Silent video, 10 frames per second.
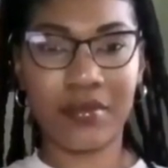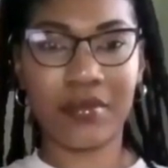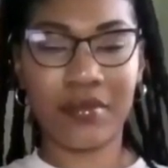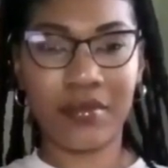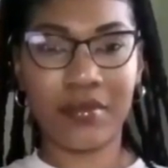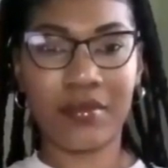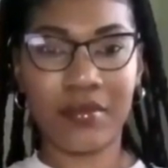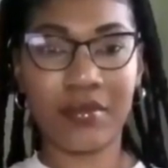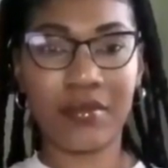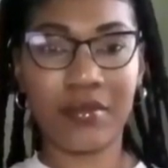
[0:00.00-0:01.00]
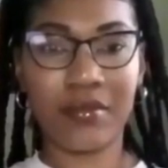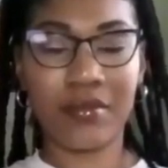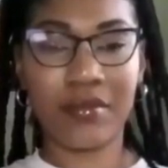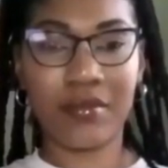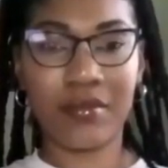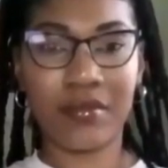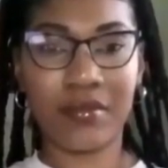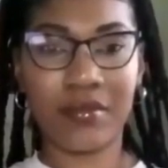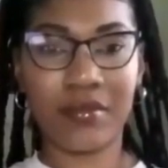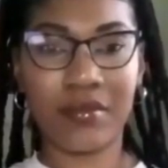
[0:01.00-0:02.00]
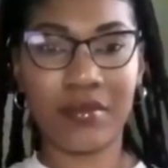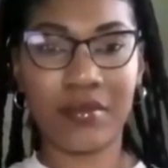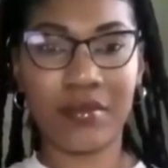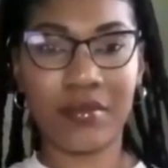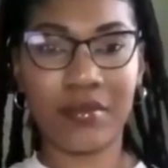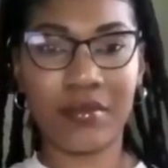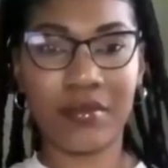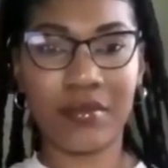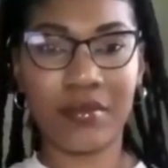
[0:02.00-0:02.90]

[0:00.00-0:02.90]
(silent)